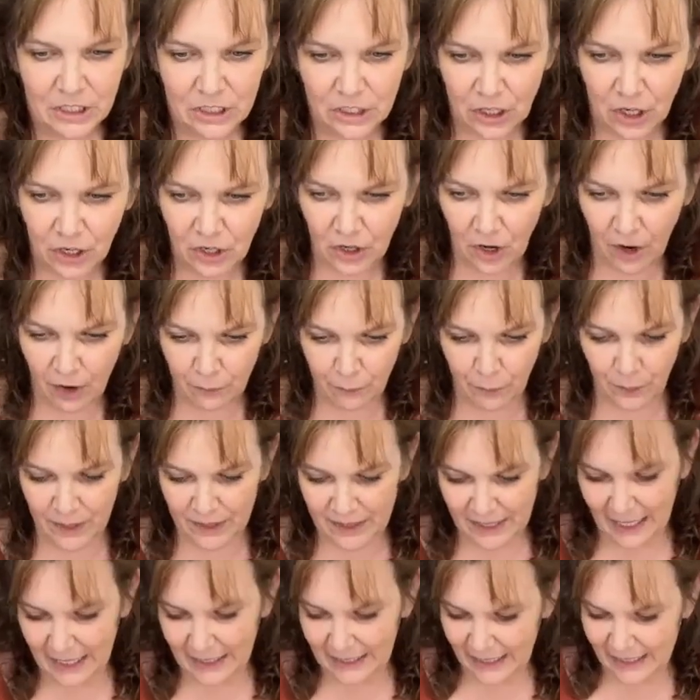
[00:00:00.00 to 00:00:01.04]
to start off
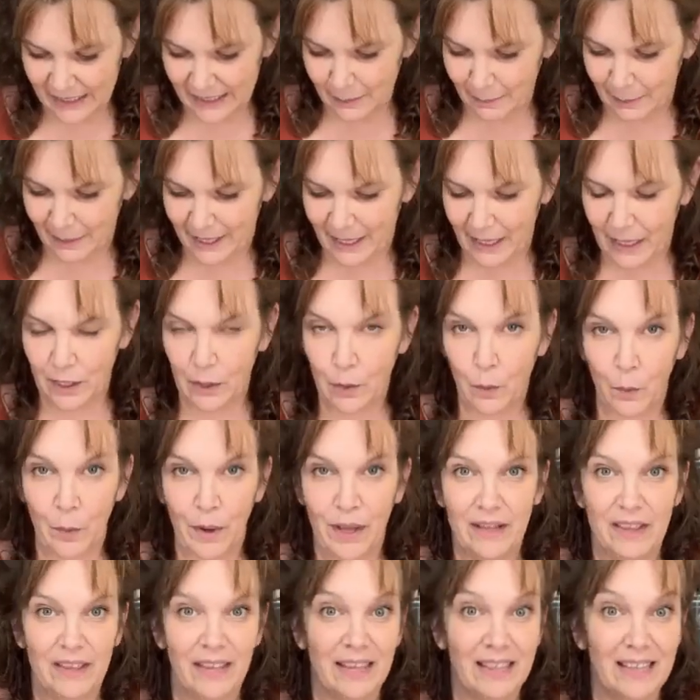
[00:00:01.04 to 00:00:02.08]
with, let's begin
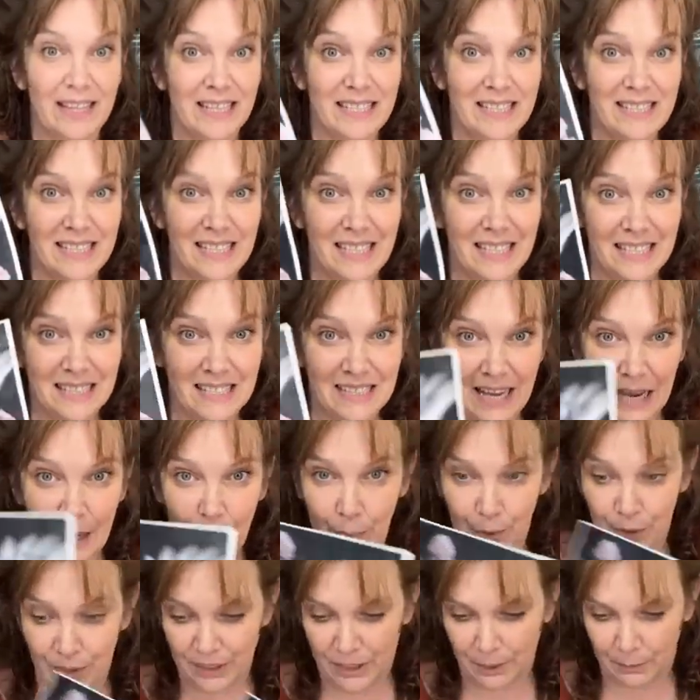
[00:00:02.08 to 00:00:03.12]
with, this is
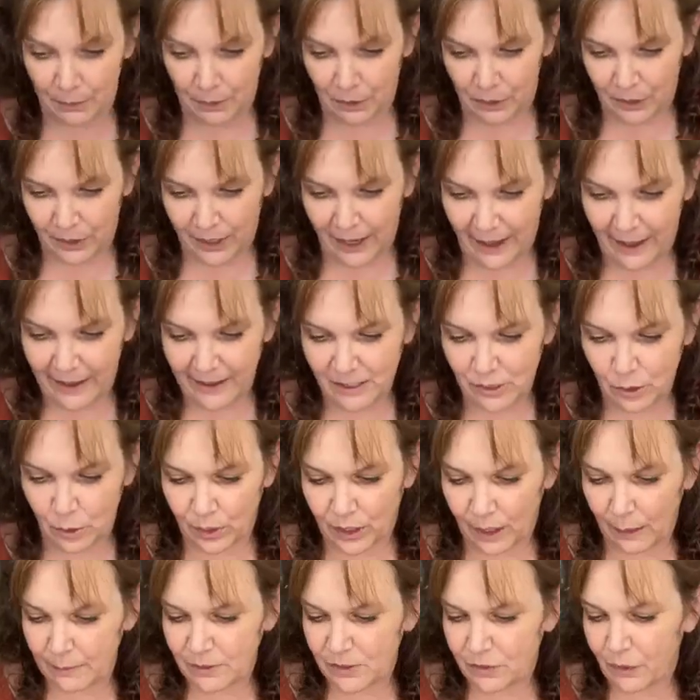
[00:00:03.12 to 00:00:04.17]
a printable, okay? So
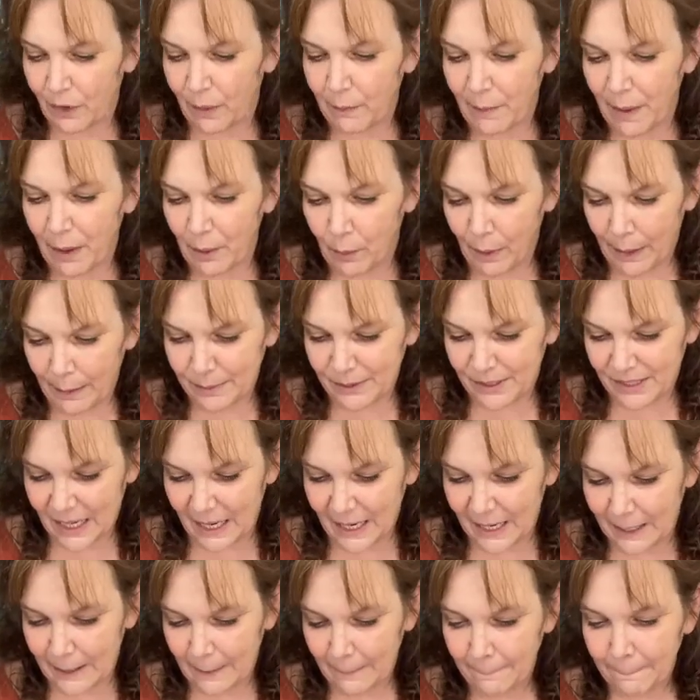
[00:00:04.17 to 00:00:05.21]
it comes from my
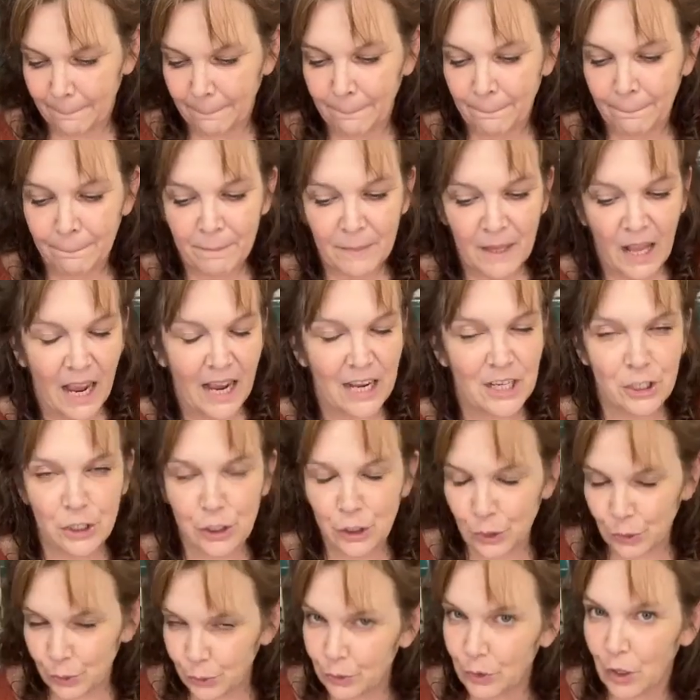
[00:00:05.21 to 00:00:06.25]
website. I
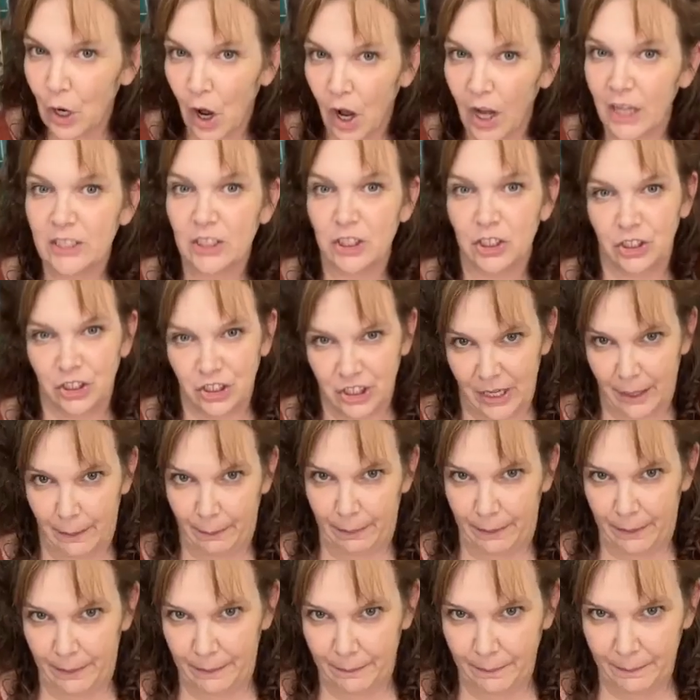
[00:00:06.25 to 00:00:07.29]
do not
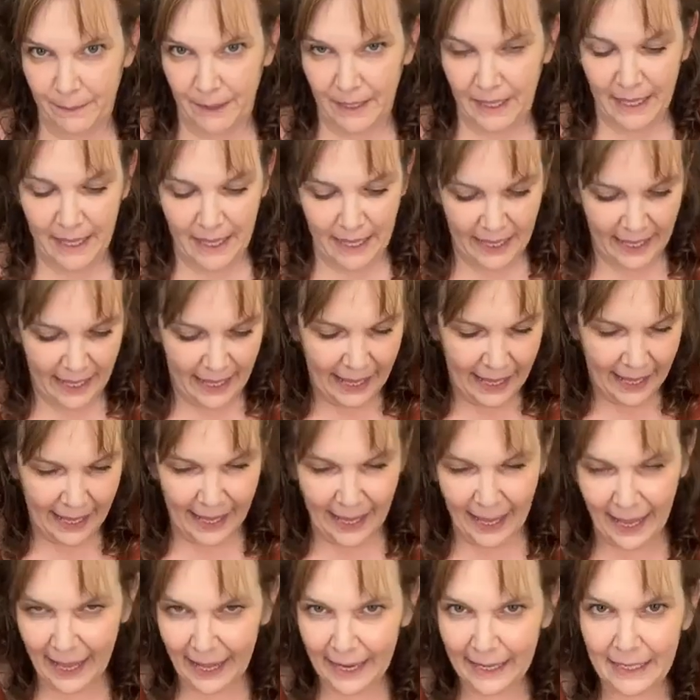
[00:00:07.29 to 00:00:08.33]
ship
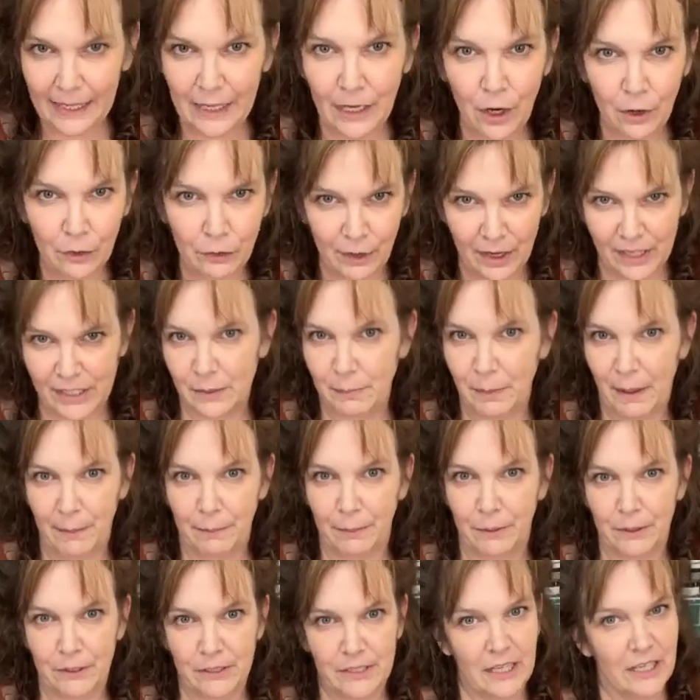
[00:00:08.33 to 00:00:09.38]
any rice
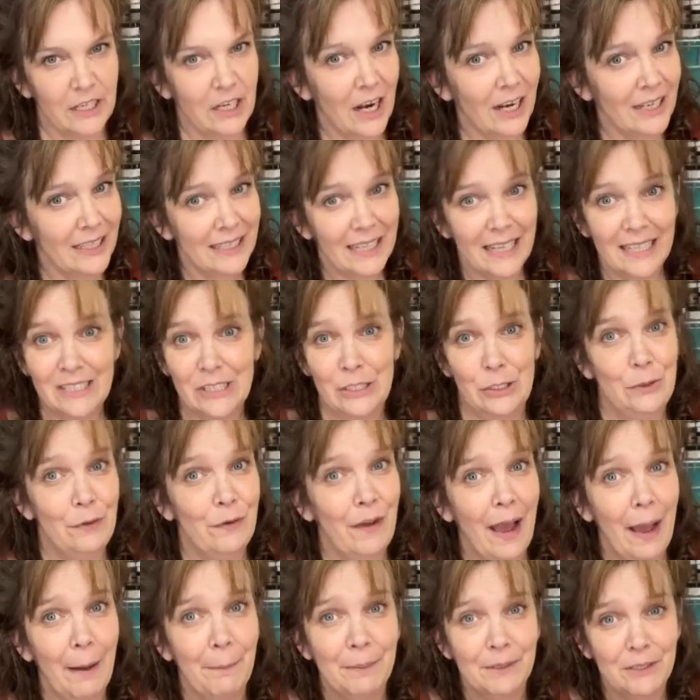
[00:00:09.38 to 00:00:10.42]
papers, not unless
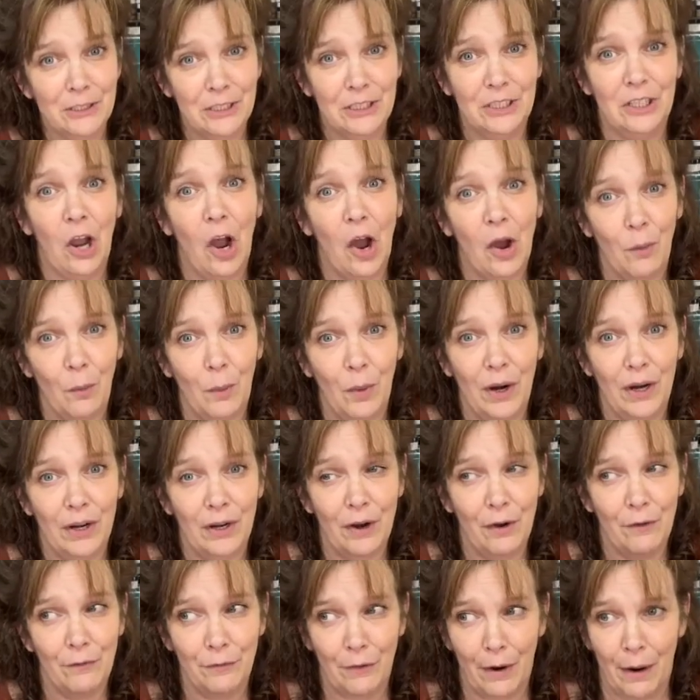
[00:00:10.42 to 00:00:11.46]
you happen to got
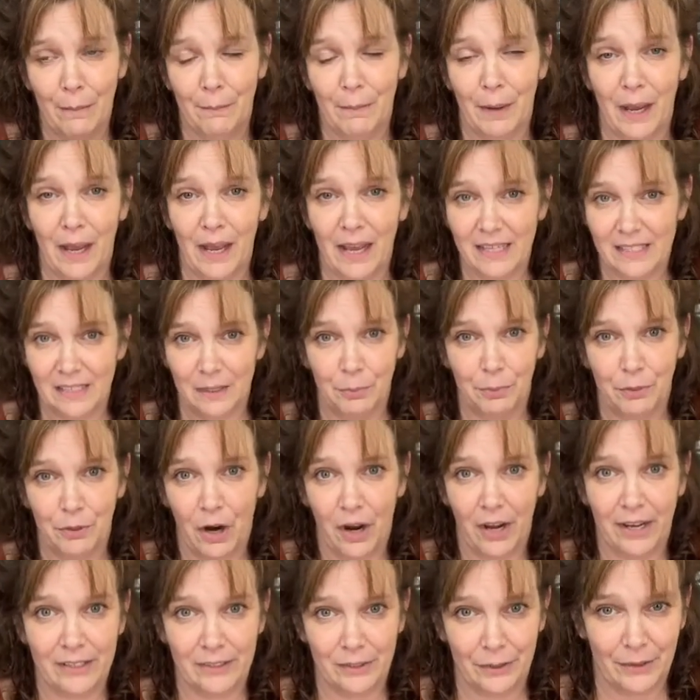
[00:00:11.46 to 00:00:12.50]
one from as a
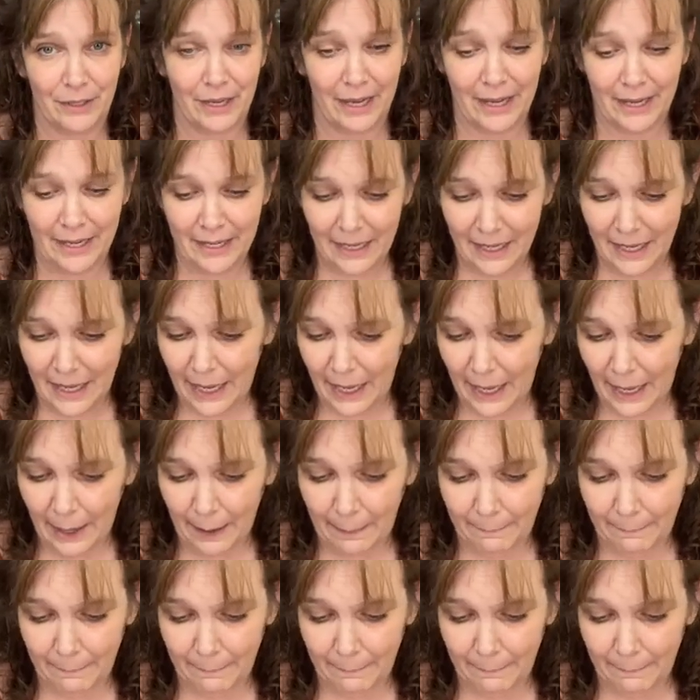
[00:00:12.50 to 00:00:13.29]
prize, okay?